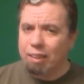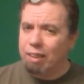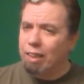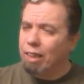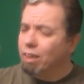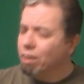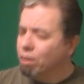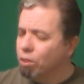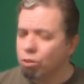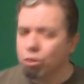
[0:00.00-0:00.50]

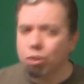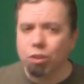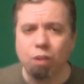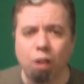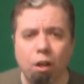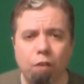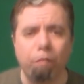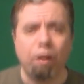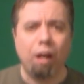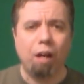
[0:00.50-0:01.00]
get your
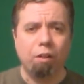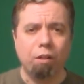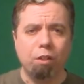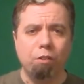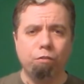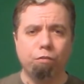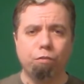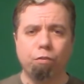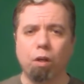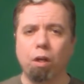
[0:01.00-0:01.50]
stuff out in
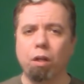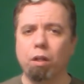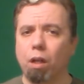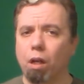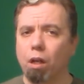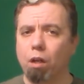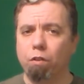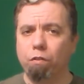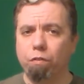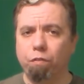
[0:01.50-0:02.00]
front
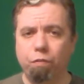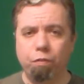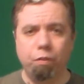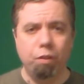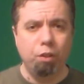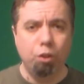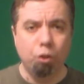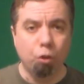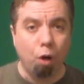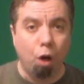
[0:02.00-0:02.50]
of
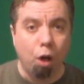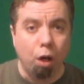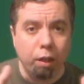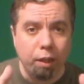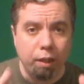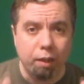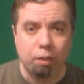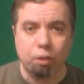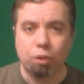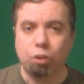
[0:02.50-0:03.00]
your
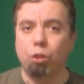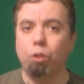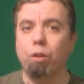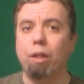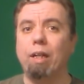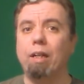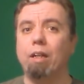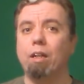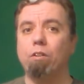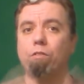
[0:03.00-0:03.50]
audience so
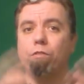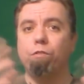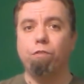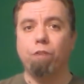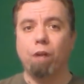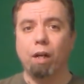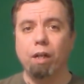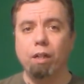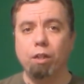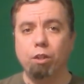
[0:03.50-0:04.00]
they can
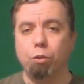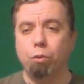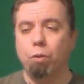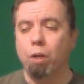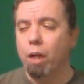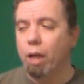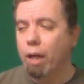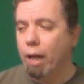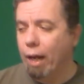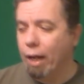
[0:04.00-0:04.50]
find you.
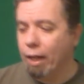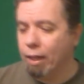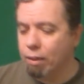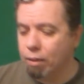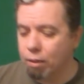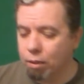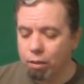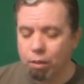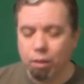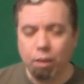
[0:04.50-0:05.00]

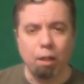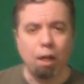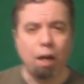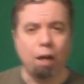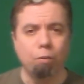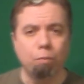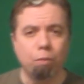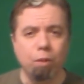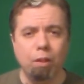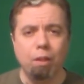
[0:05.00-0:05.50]
And I
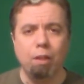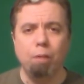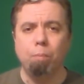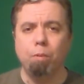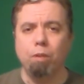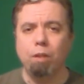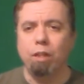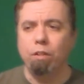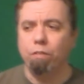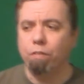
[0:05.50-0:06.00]
really
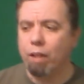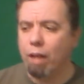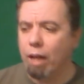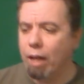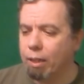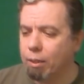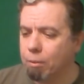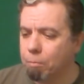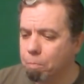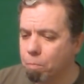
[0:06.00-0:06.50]
believe
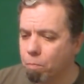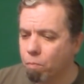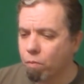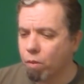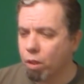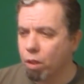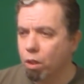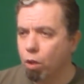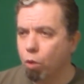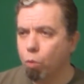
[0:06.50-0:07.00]
that,
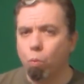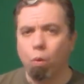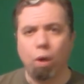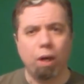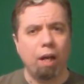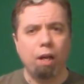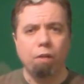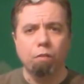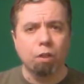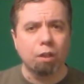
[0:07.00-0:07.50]
you know,
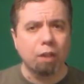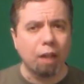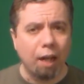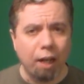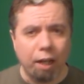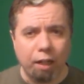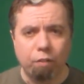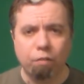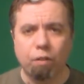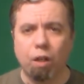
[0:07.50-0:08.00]
whatever
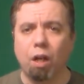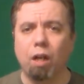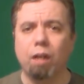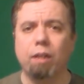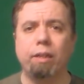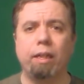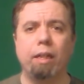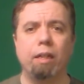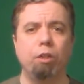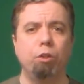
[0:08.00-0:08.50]
kind of
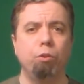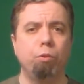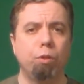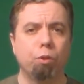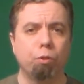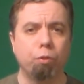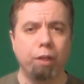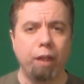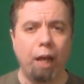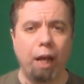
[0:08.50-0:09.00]
content you
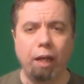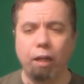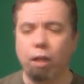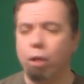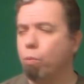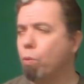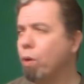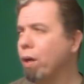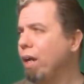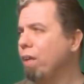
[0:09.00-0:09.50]
create
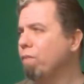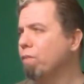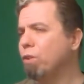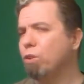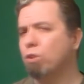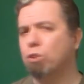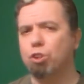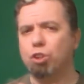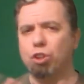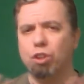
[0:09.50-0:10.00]
and whatever
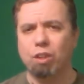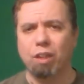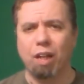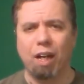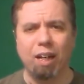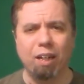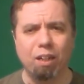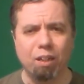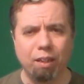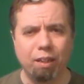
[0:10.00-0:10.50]
your
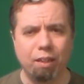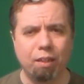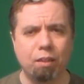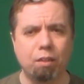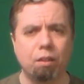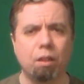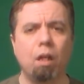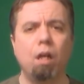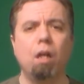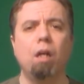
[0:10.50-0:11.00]
style
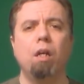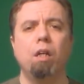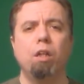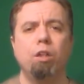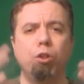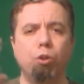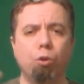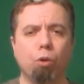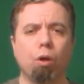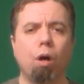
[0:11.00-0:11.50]
is,
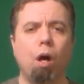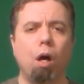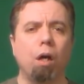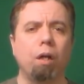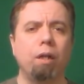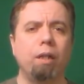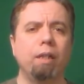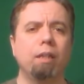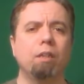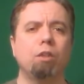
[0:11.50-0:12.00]
your
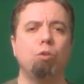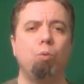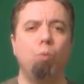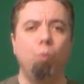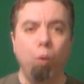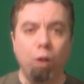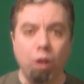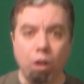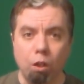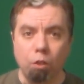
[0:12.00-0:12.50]
audience
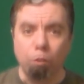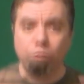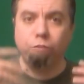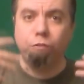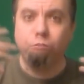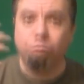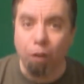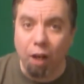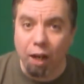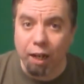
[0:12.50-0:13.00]
will
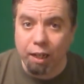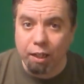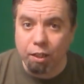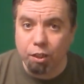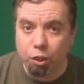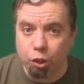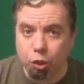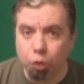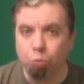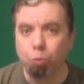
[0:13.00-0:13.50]
find
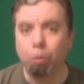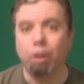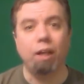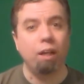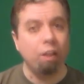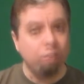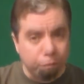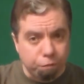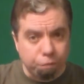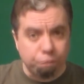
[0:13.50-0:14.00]
you
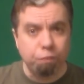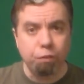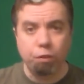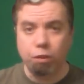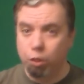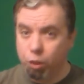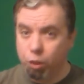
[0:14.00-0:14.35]
if